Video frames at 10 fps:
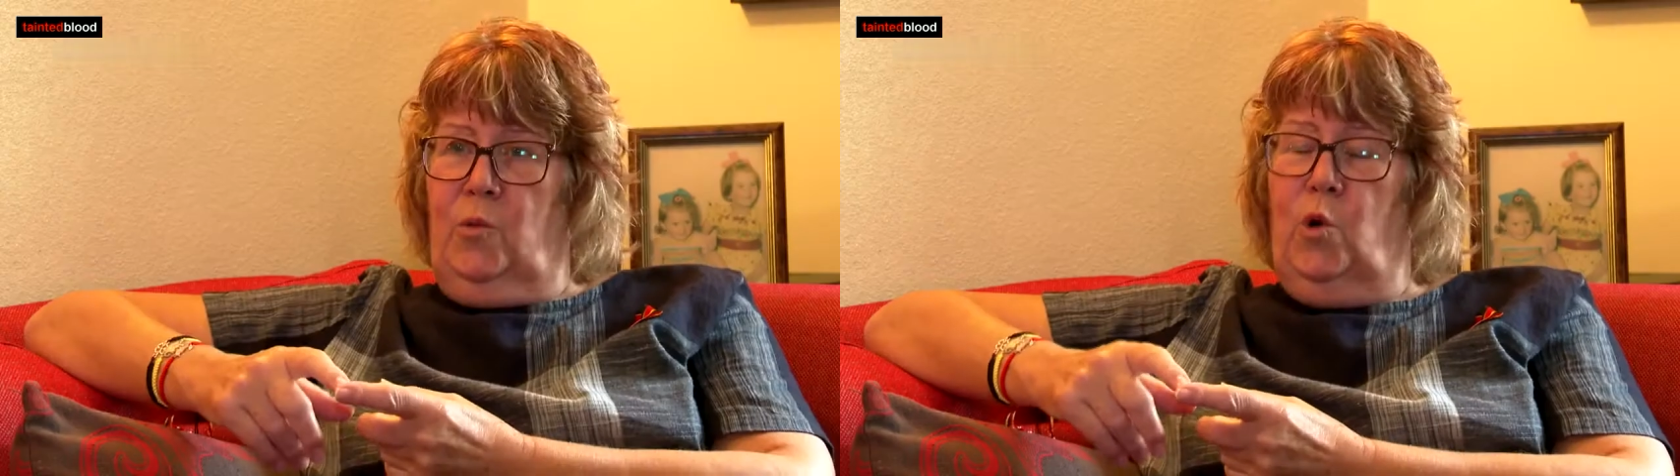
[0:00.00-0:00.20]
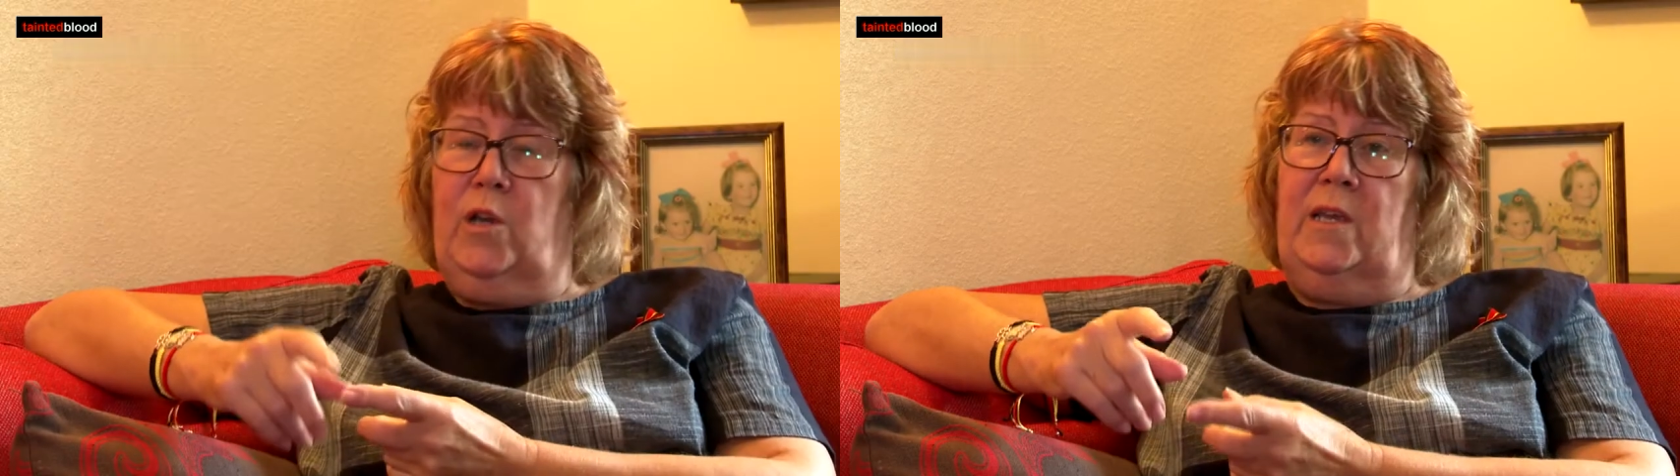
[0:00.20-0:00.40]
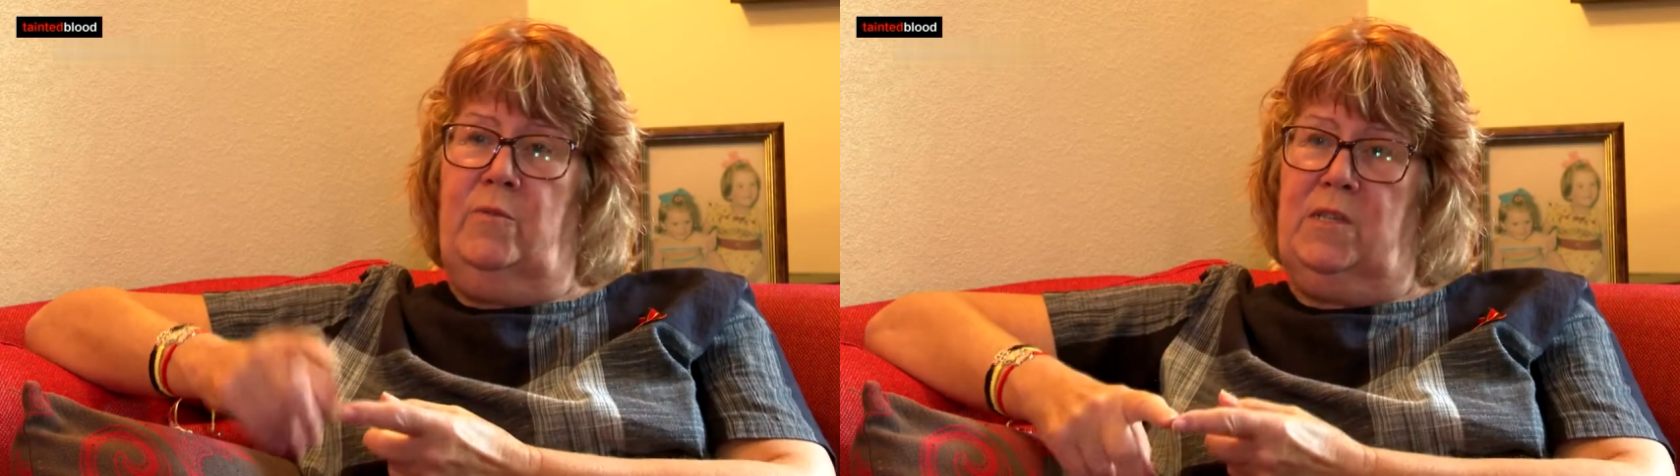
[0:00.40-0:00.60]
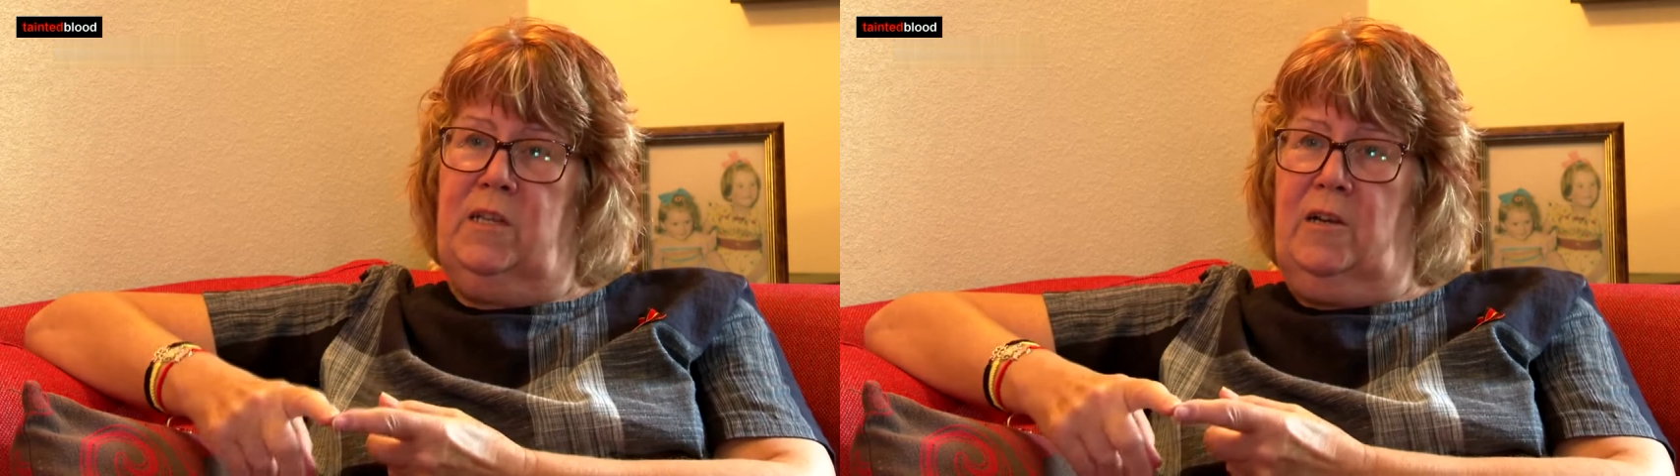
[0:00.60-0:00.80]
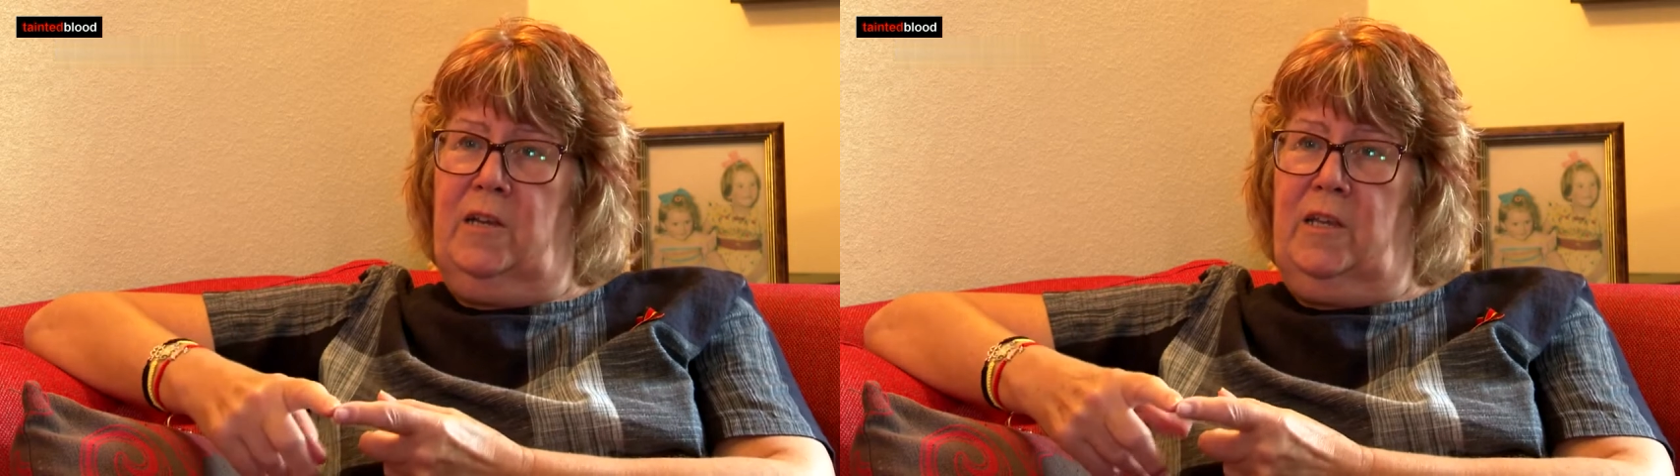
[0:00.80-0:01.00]
what he was
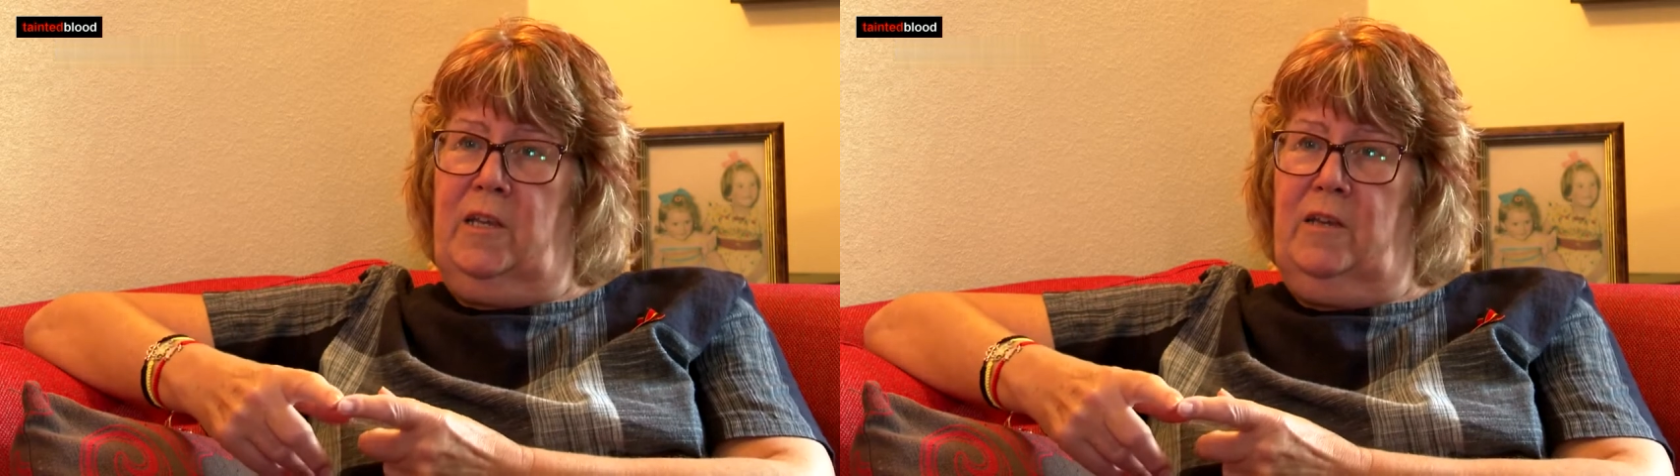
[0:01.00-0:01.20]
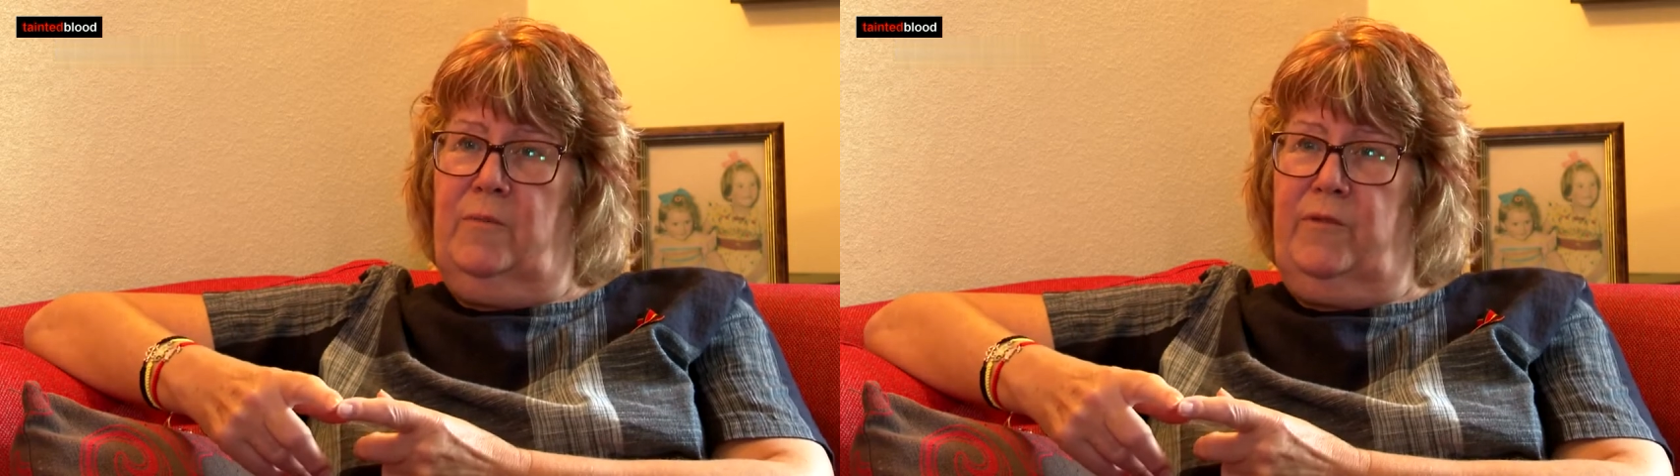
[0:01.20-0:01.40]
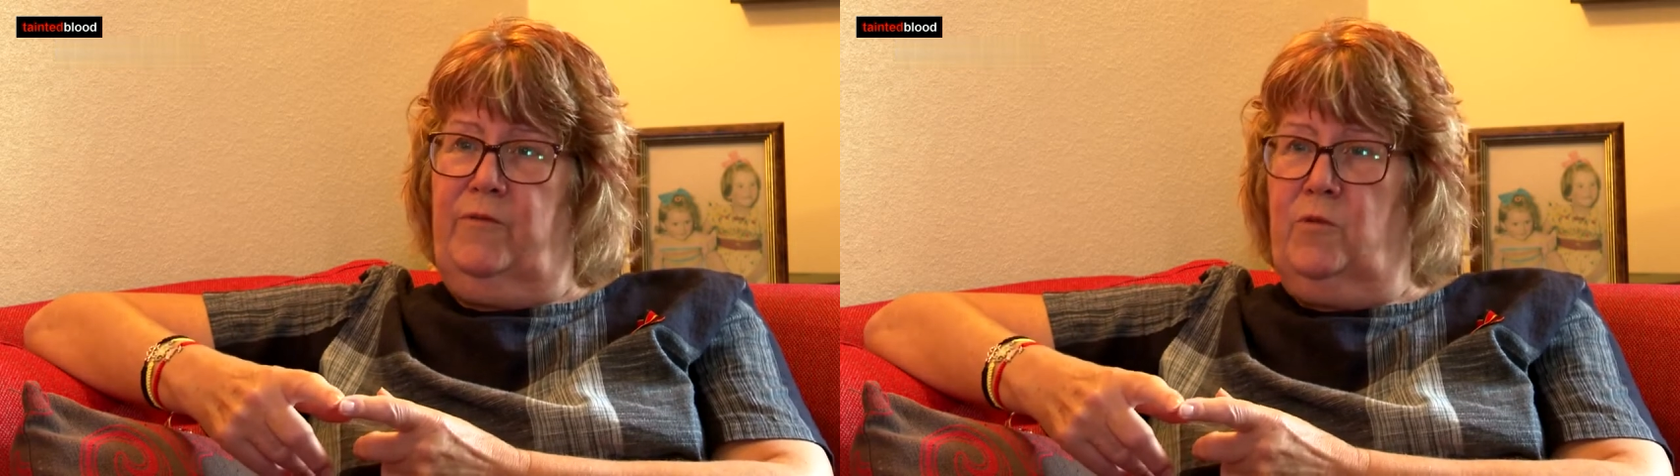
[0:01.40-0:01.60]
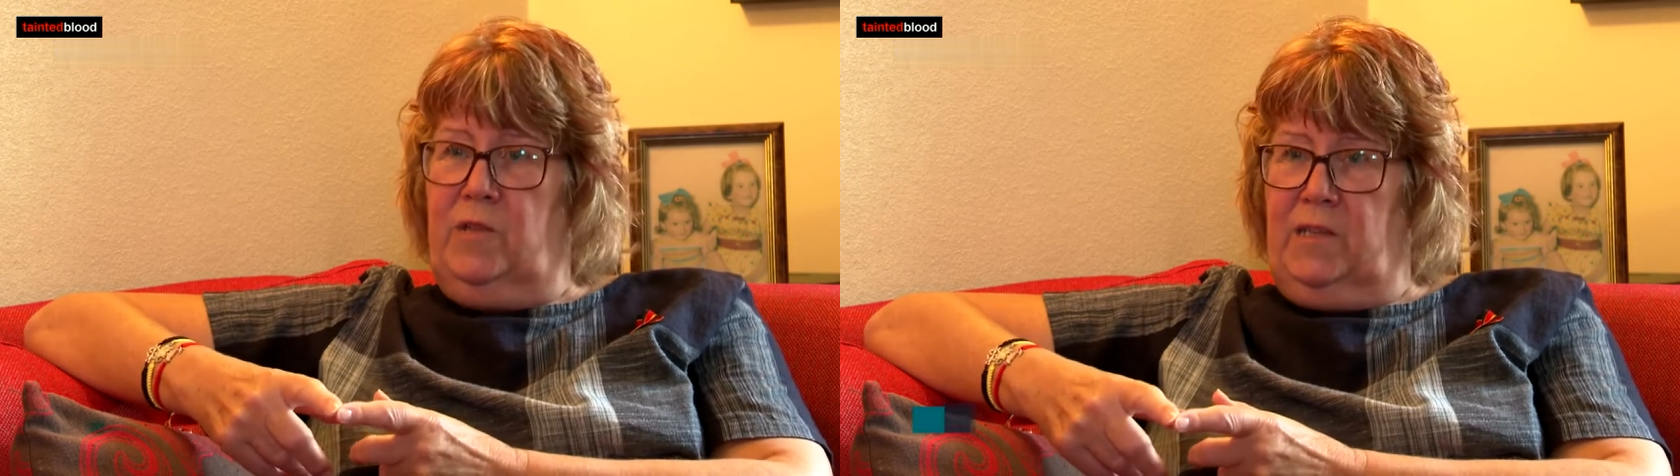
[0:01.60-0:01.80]
like before